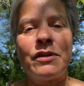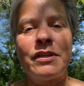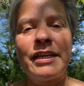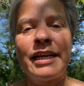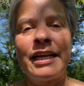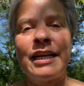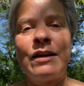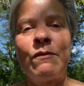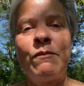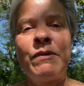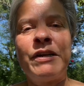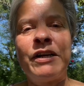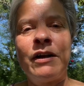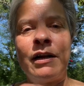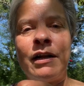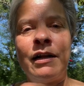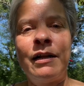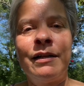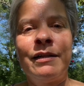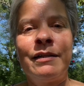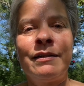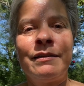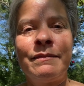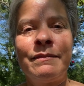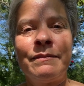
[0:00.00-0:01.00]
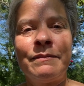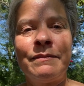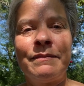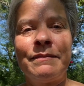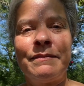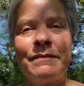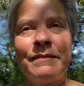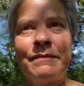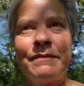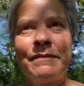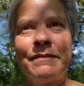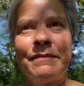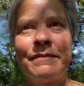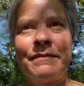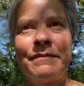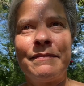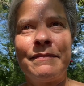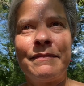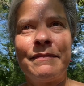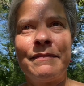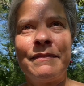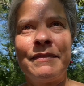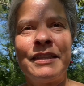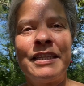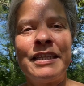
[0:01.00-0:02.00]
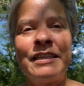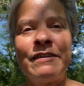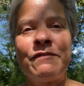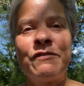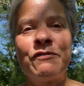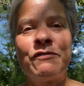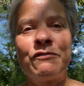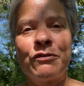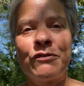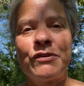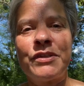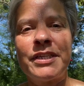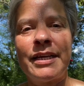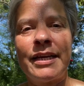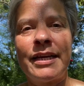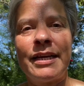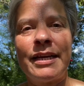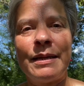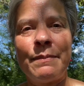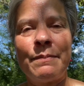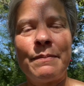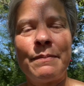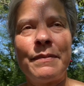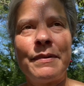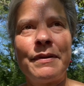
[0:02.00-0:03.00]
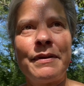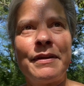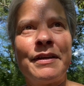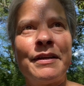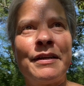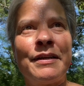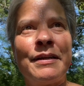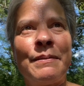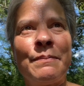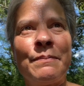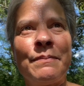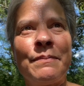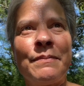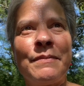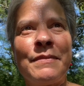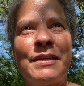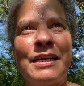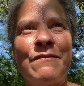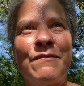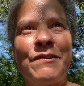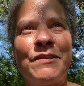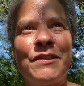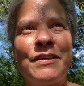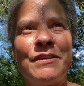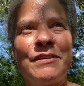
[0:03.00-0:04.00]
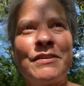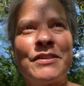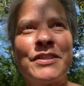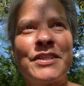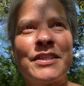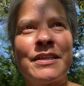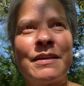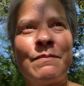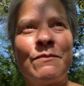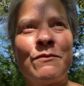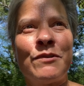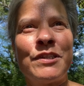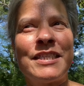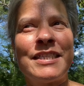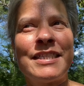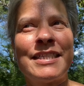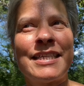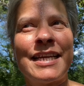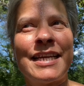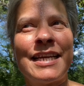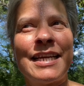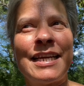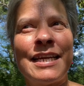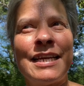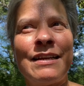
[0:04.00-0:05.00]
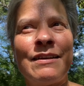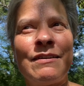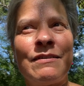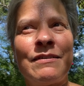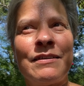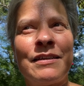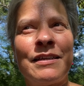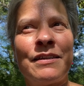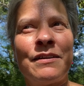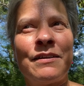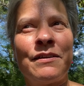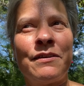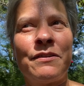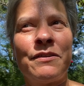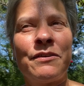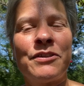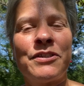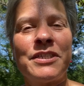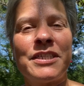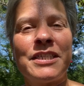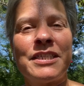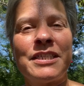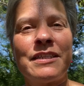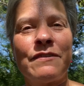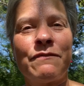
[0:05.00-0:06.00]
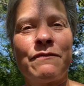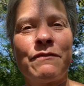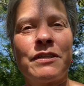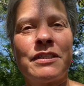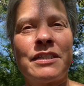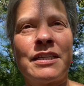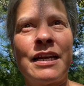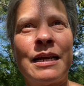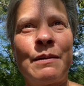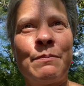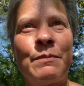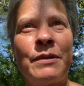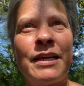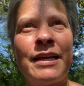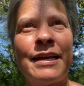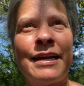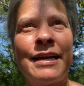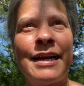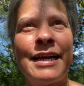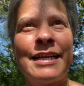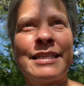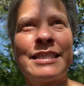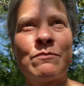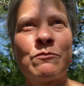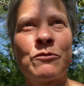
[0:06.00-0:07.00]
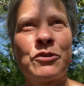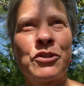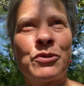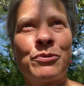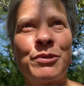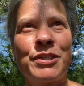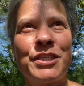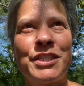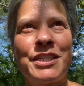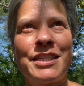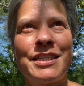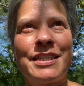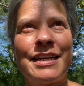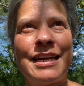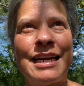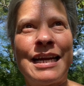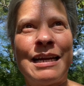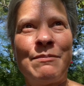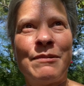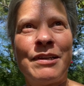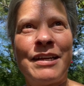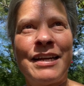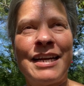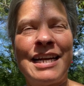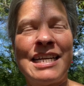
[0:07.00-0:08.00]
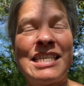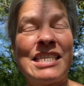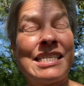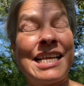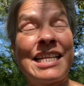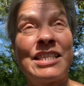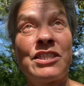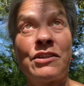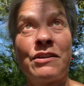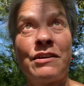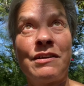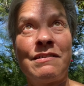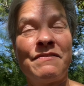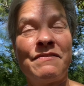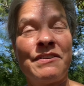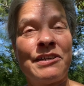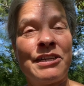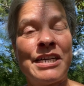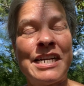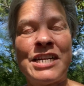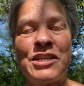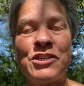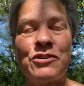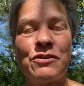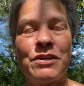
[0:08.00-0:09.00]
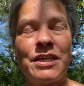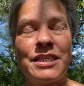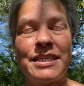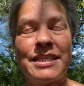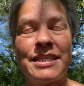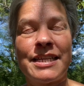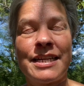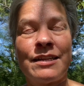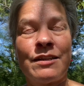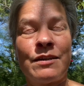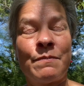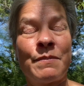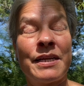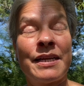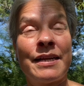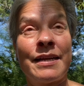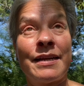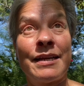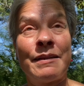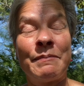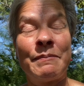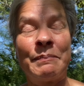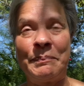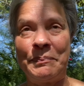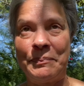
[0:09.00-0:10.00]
Like, we all live through time, even though some would say, there's these different timelines and we're switching timelines. That's all very interesting. Oh my God.